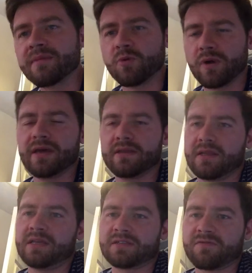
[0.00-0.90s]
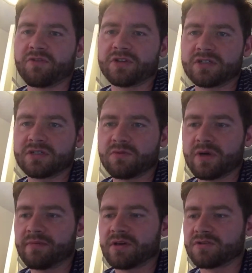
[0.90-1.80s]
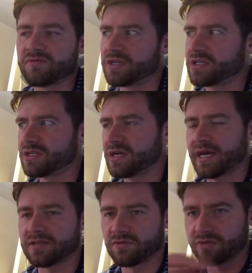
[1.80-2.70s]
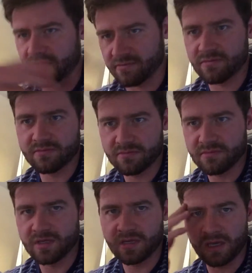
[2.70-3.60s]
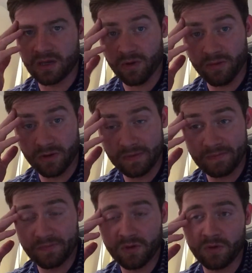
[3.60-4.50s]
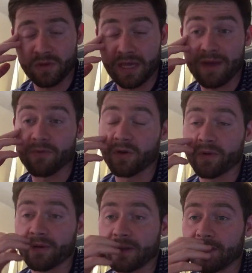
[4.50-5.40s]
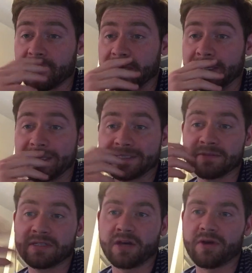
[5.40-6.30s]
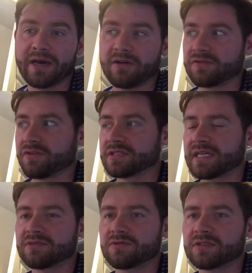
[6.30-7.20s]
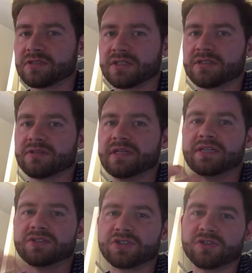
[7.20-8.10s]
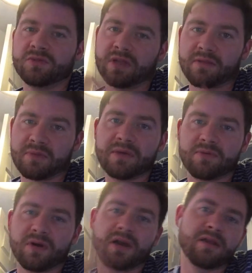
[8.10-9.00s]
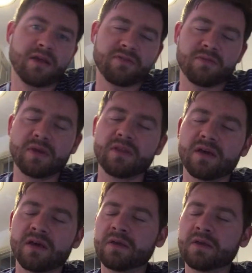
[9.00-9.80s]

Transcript: away than it is if Rich is away, because Rich has all the equipment, or the camera equipment anyway, and he has all the know-how as far as that's all concerned, so he can shoot with other people. I don't have to be there.